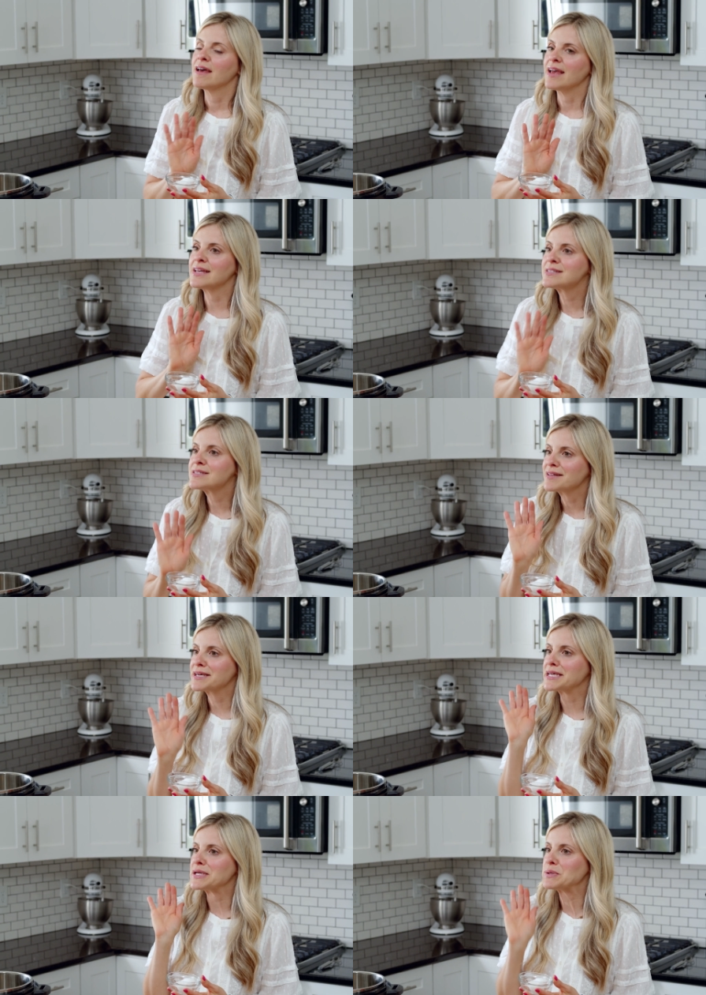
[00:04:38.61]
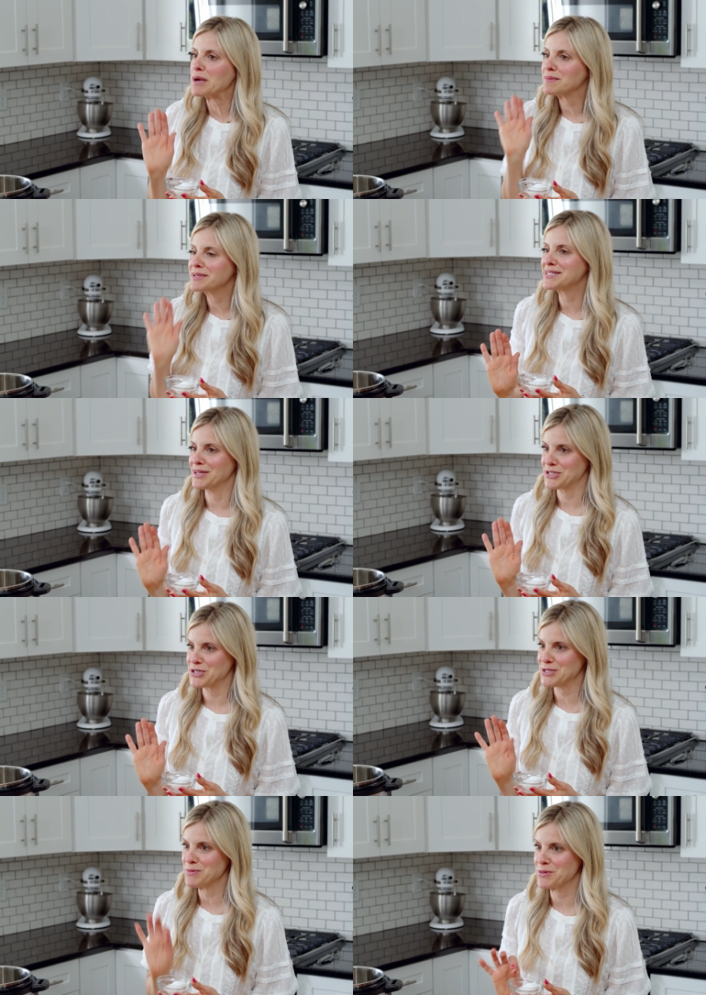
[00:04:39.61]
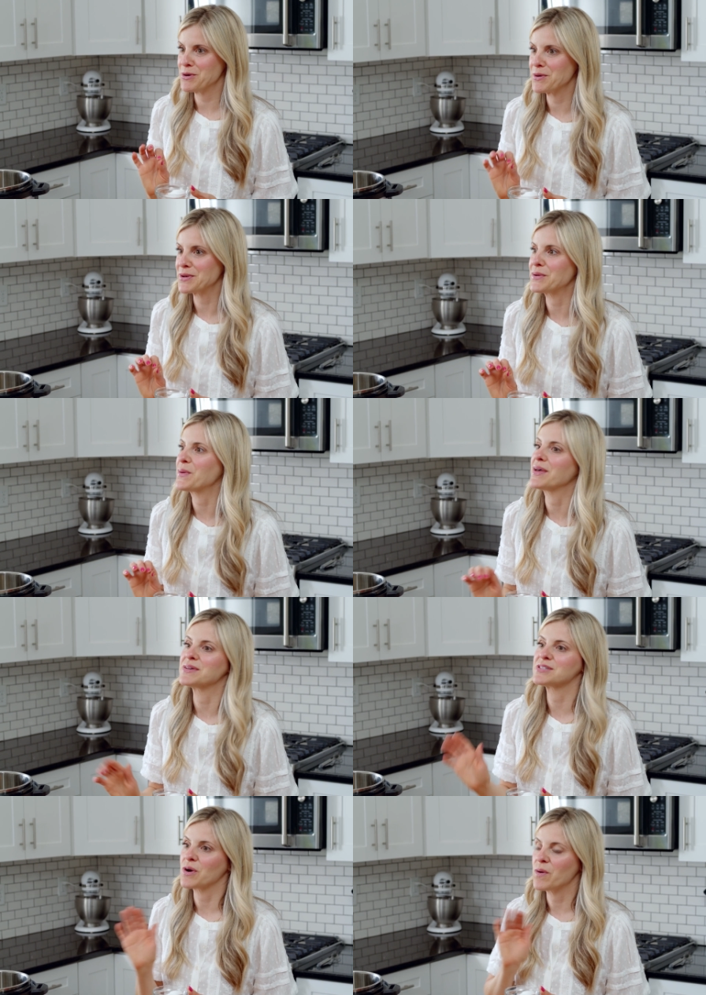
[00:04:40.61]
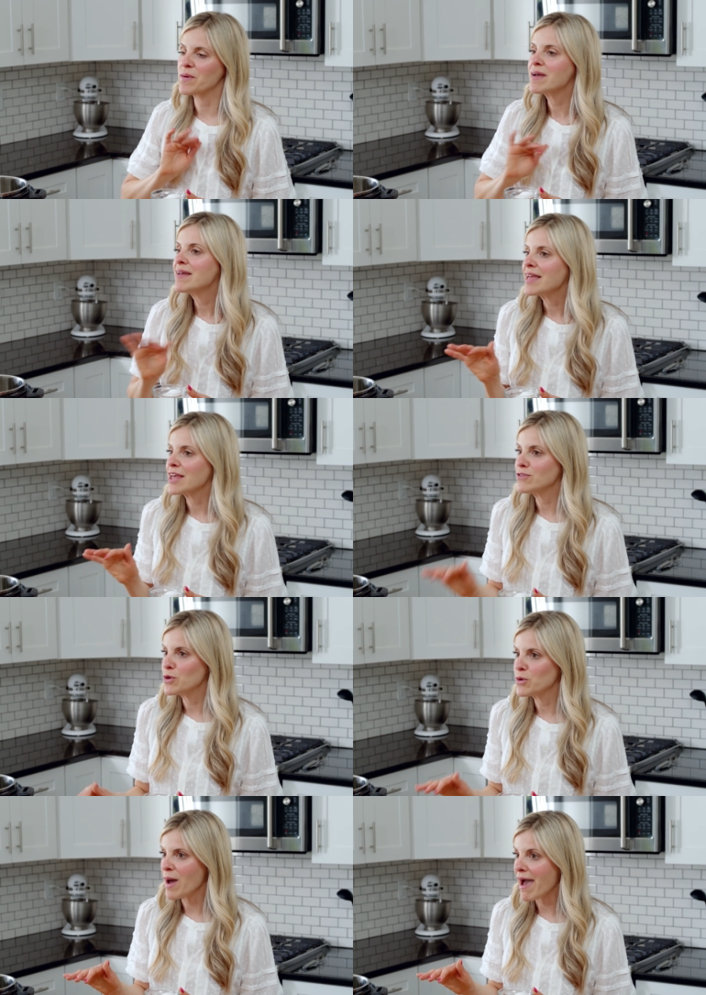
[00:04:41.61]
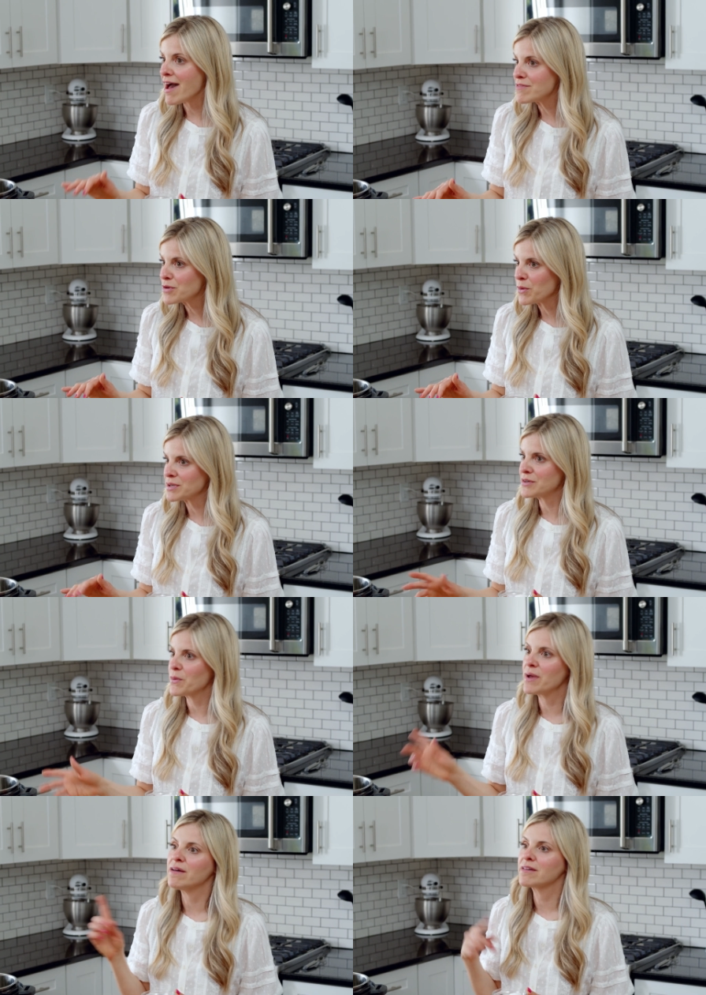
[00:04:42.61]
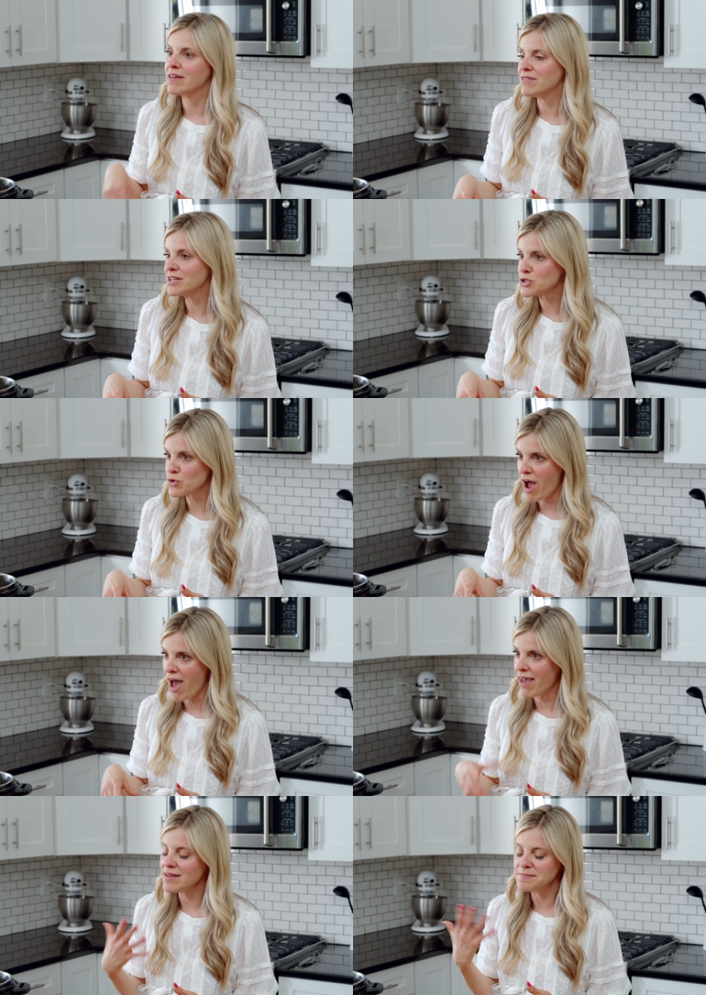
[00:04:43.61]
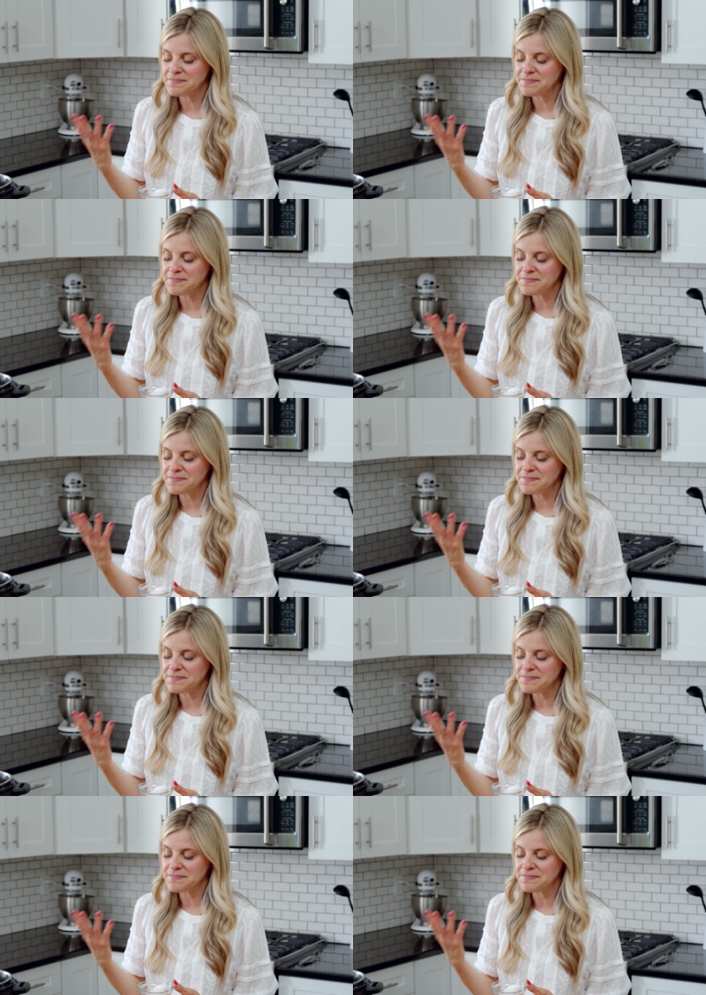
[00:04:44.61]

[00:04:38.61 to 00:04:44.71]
it's like incredibly delicious with the coconut oil. So if you have coconut oil, give it a try